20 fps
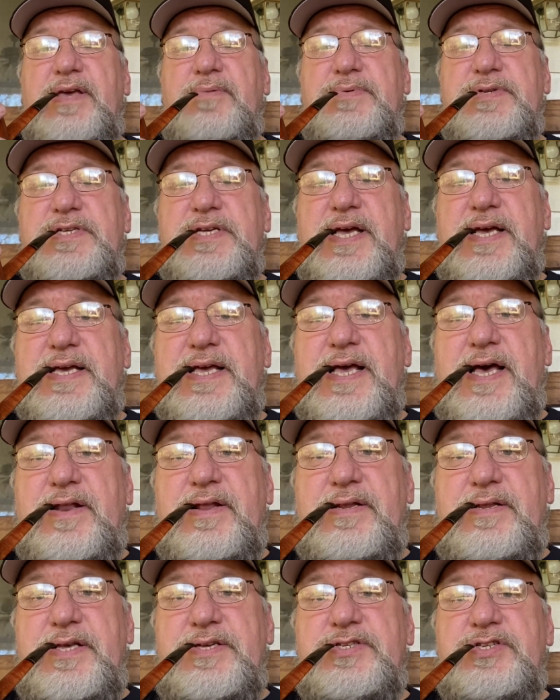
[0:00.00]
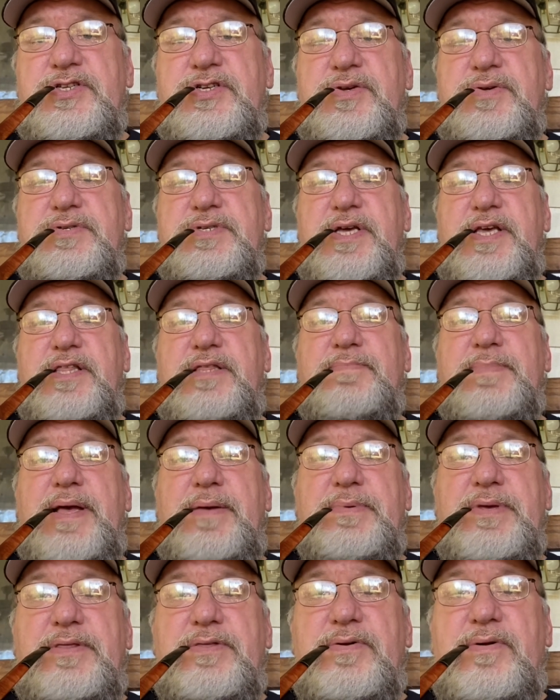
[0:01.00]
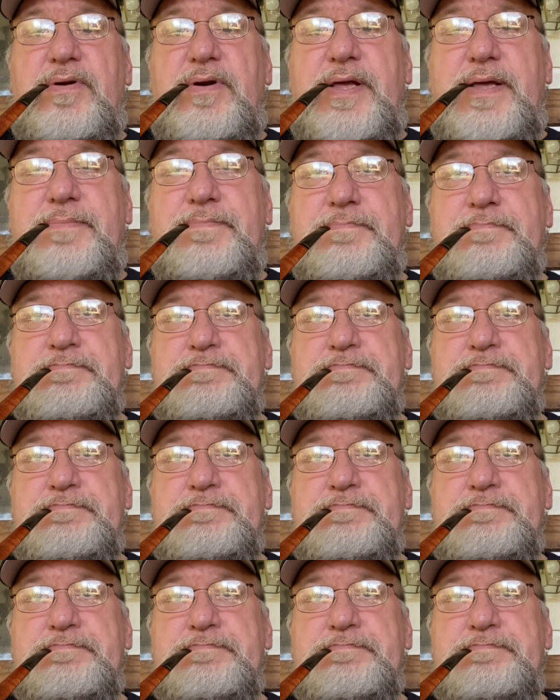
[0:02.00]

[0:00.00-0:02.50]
would take out at least 2 teeth, maybe 3.